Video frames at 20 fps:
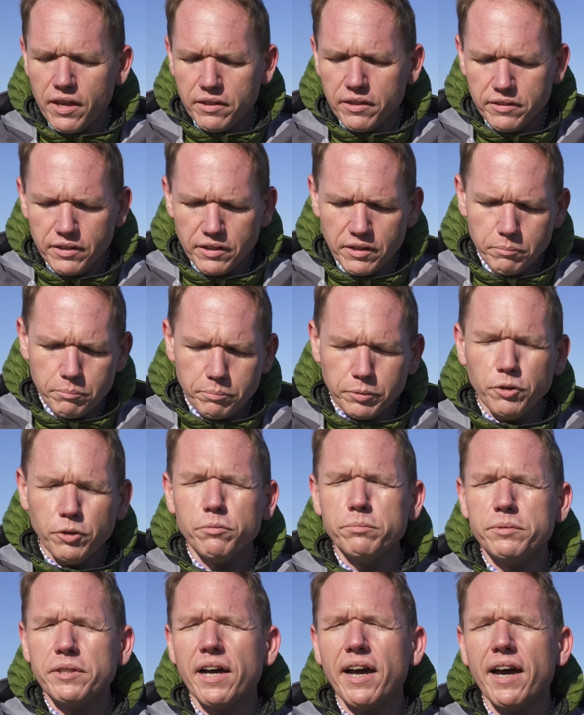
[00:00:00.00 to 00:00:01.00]
the
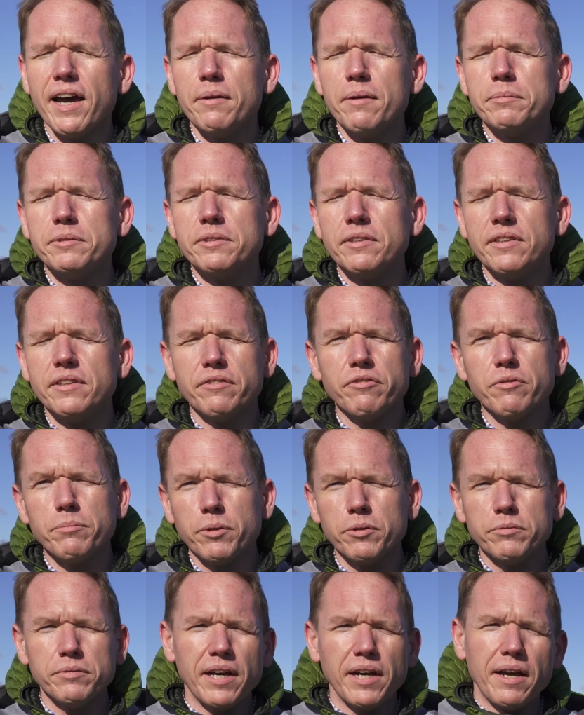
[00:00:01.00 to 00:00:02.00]
bloom times, the different
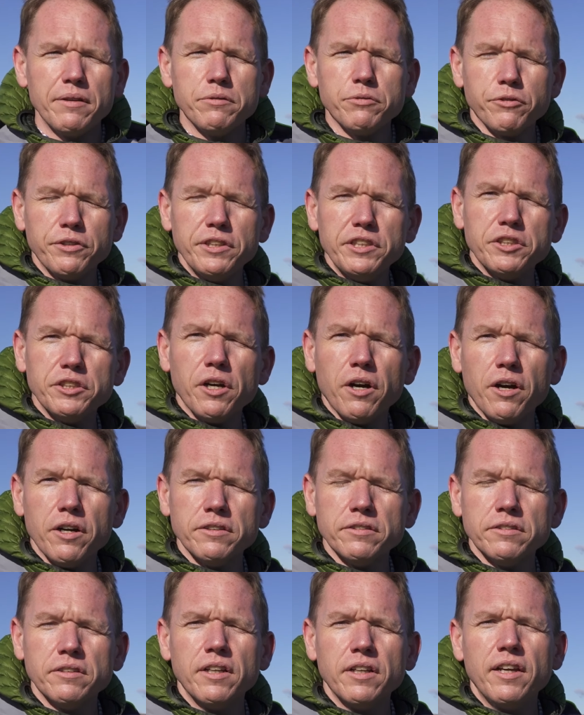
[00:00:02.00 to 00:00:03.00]
bloom times for each
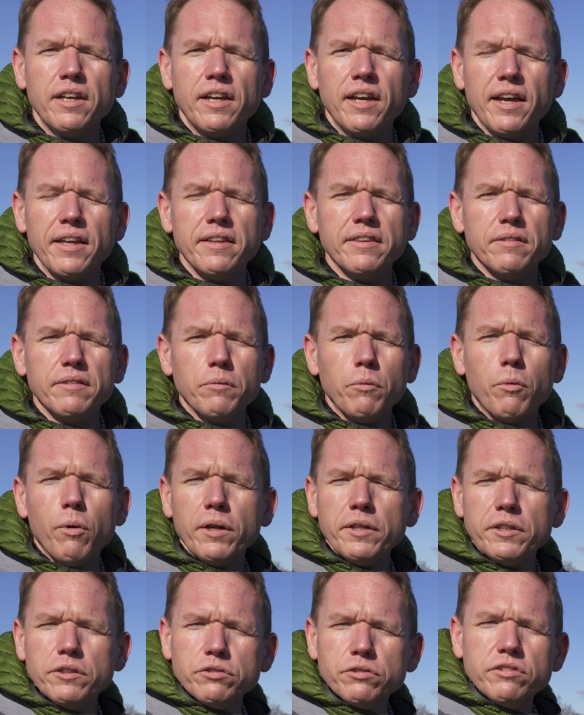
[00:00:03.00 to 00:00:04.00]
garden, and
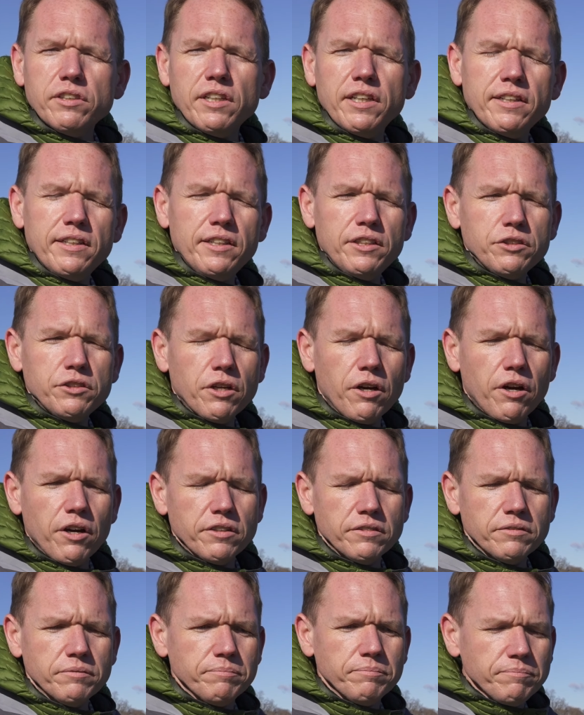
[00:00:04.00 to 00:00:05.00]
what you'll see in each
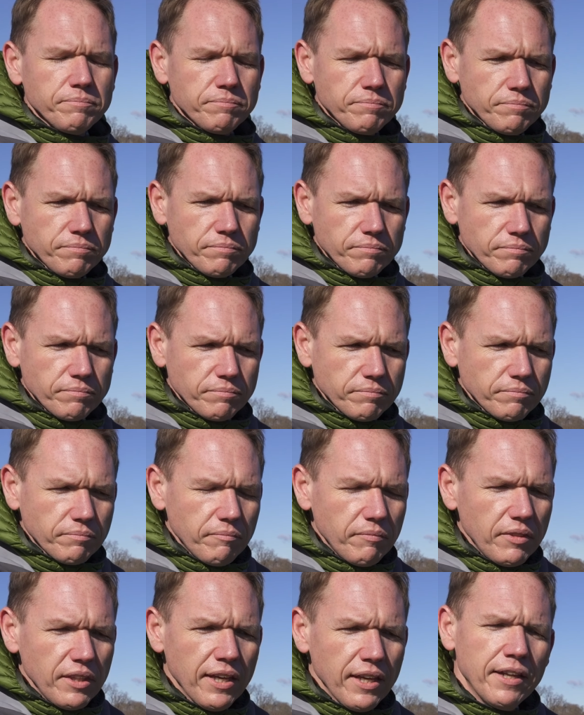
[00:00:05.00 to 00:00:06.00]
garden.
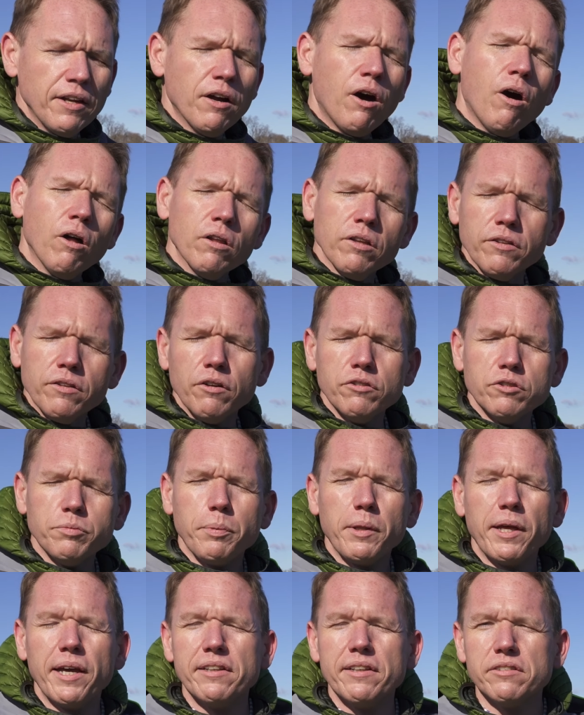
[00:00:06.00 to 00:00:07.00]
And all of those
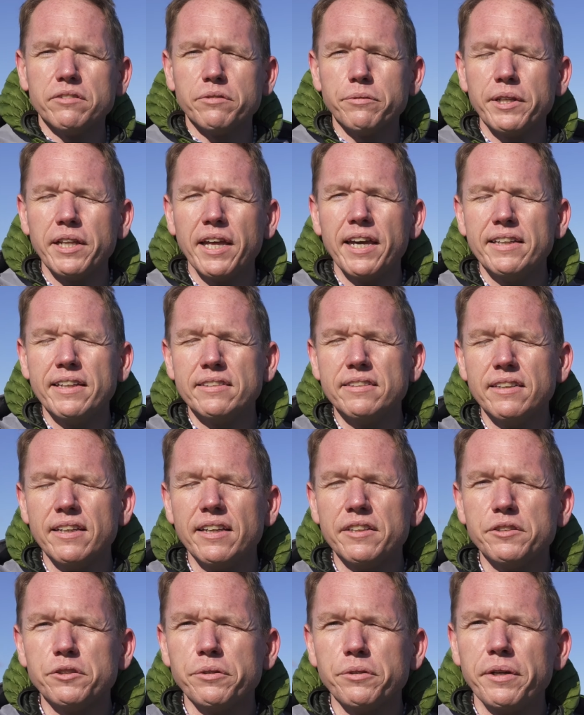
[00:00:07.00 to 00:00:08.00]
plants relate to
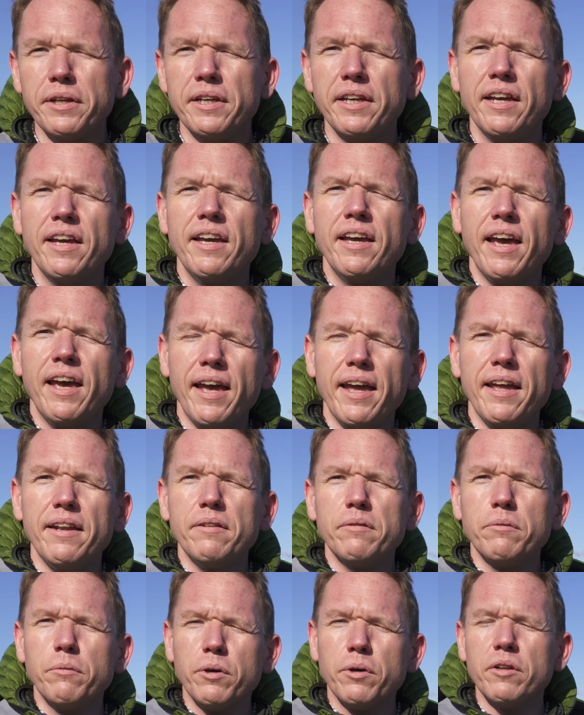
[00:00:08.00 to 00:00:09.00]
history
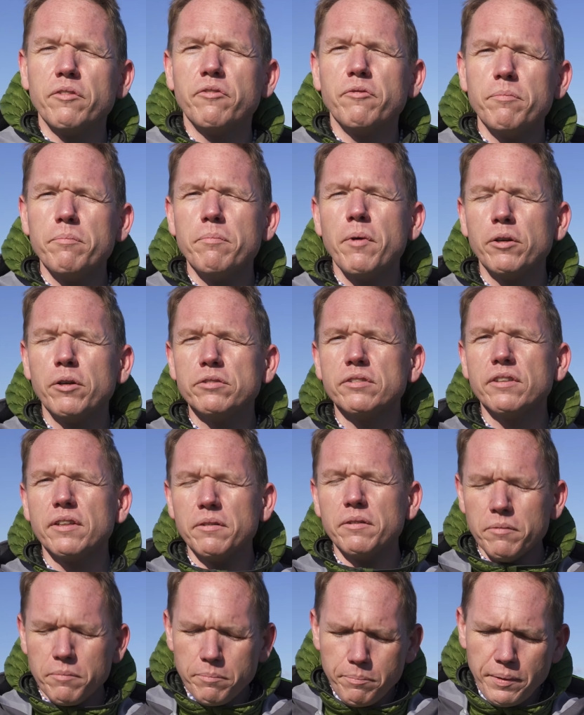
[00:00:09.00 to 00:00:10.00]
and would have most
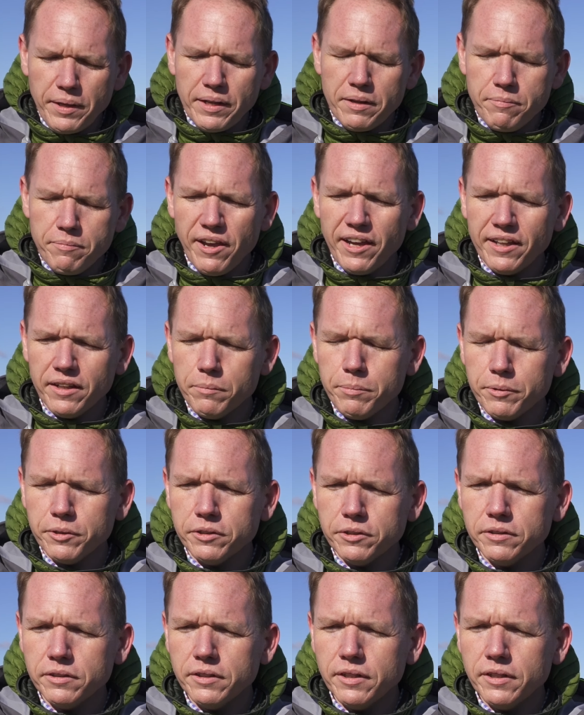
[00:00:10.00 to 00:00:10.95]
been available